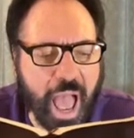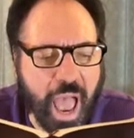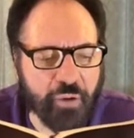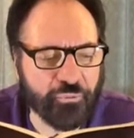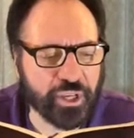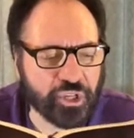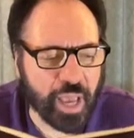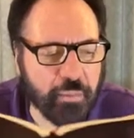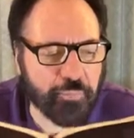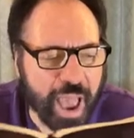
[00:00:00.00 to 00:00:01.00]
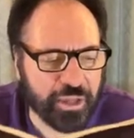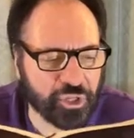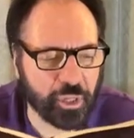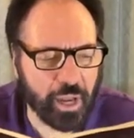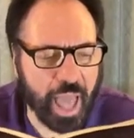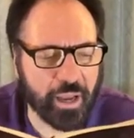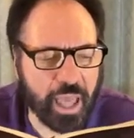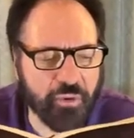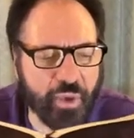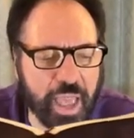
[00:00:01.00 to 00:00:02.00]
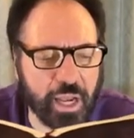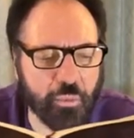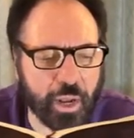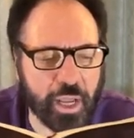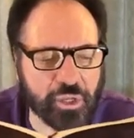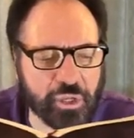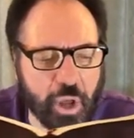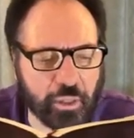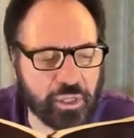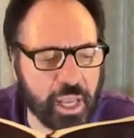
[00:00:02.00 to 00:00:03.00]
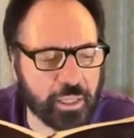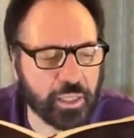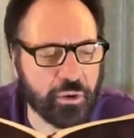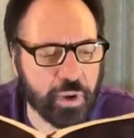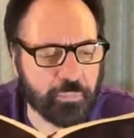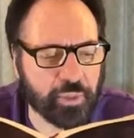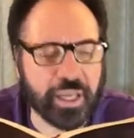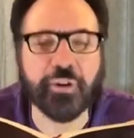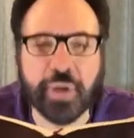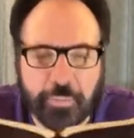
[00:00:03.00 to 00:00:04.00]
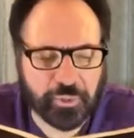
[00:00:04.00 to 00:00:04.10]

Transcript: Have the same passion. And if anyone is not yet gripped,